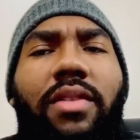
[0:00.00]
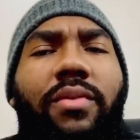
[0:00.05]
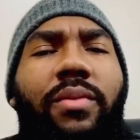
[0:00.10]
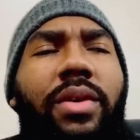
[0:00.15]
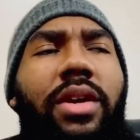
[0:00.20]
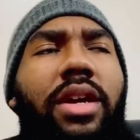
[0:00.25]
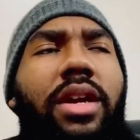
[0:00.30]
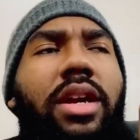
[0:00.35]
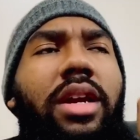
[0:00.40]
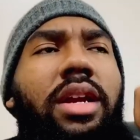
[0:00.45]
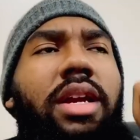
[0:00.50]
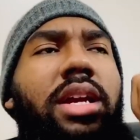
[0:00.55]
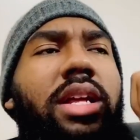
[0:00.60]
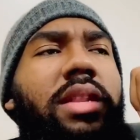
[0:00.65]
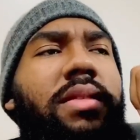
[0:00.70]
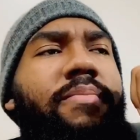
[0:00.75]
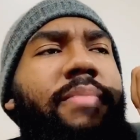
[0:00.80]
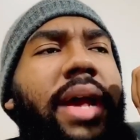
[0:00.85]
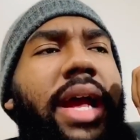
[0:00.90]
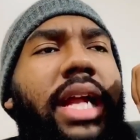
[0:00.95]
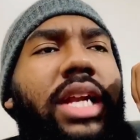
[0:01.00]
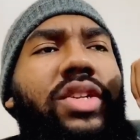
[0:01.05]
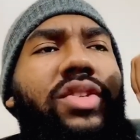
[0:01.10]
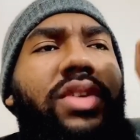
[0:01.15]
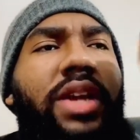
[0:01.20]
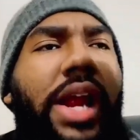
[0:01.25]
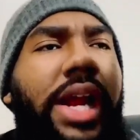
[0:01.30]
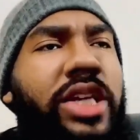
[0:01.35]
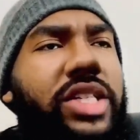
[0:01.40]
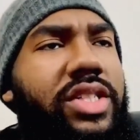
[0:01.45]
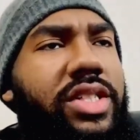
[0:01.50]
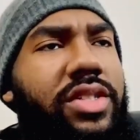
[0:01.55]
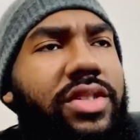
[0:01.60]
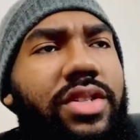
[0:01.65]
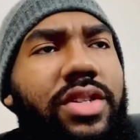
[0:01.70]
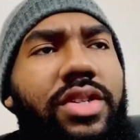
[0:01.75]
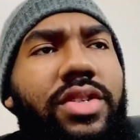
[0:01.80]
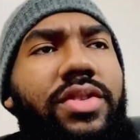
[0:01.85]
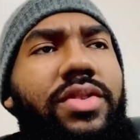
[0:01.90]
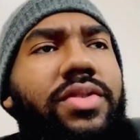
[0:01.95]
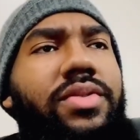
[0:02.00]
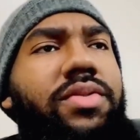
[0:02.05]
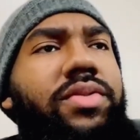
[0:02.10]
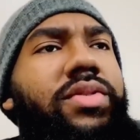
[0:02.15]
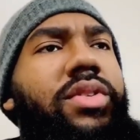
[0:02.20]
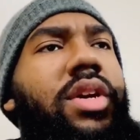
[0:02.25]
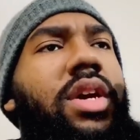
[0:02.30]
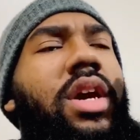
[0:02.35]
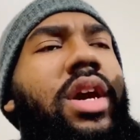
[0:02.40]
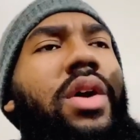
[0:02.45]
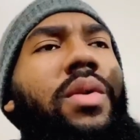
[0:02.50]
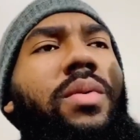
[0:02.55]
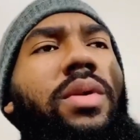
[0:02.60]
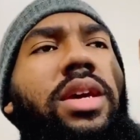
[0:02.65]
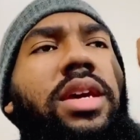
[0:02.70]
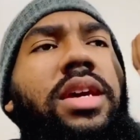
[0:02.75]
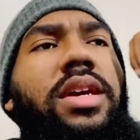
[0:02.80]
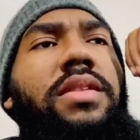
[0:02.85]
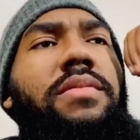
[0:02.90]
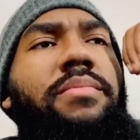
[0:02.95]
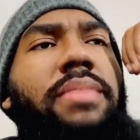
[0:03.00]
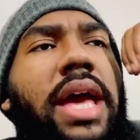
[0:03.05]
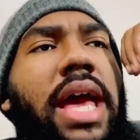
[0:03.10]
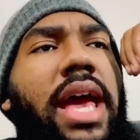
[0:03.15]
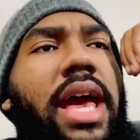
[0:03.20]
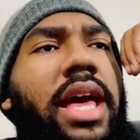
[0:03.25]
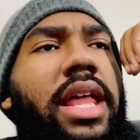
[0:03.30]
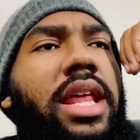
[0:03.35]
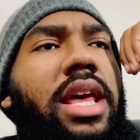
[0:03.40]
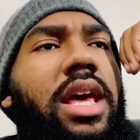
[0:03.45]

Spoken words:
We get bad traction in the news. We get bad